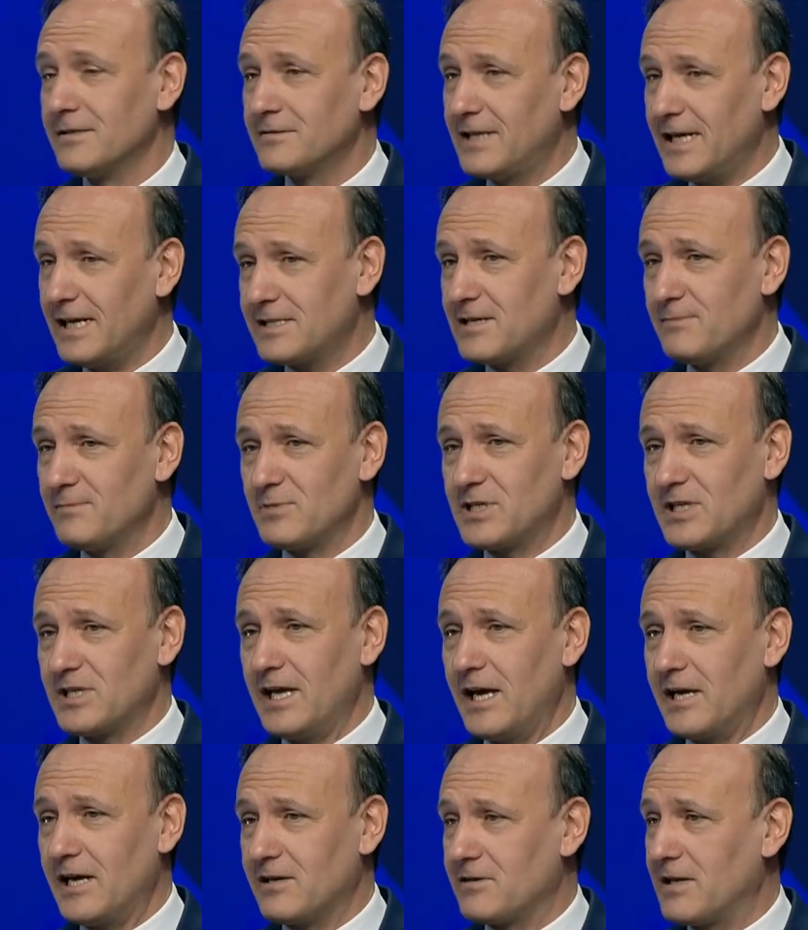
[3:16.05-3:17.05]
That's a
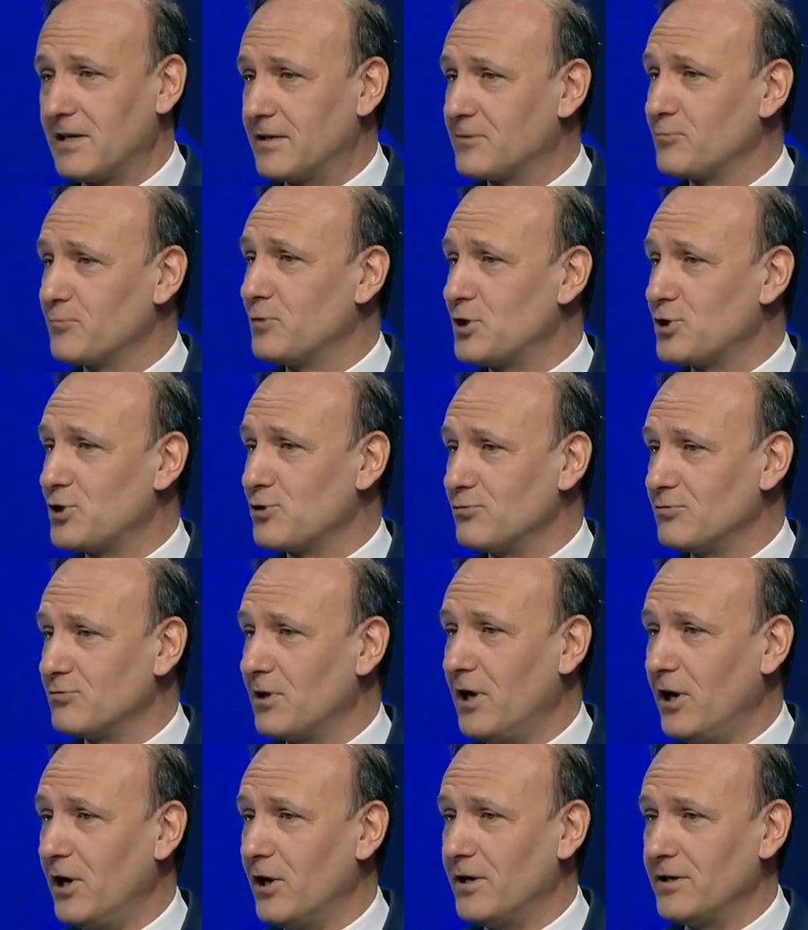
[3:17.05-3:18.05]
mistake that we should
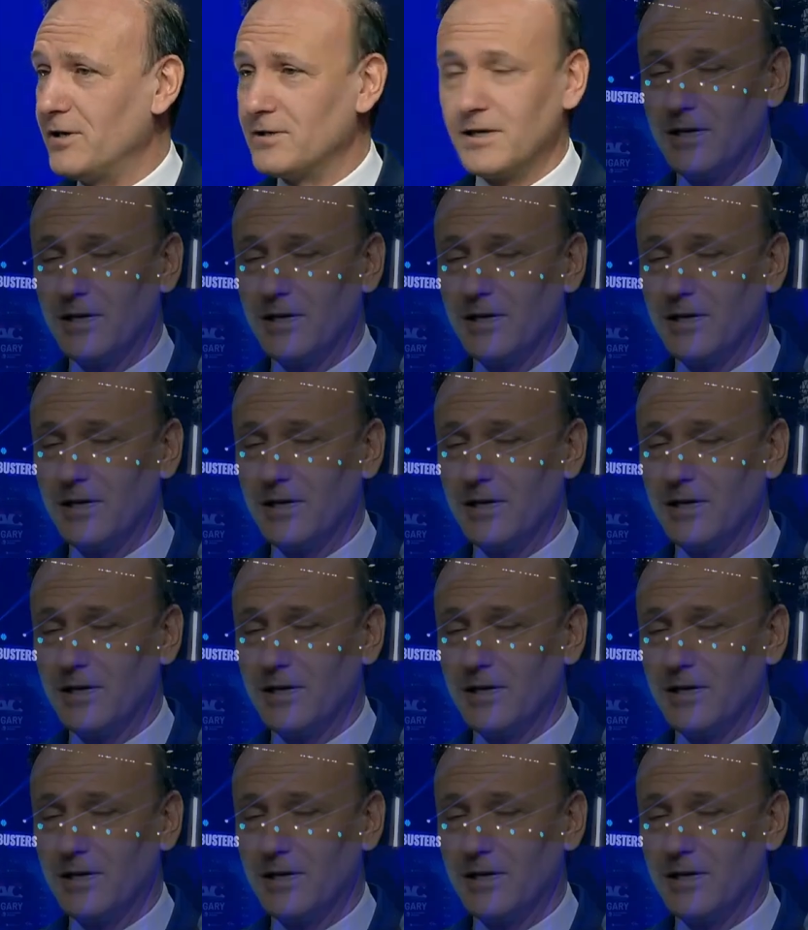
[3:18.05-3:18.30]
learn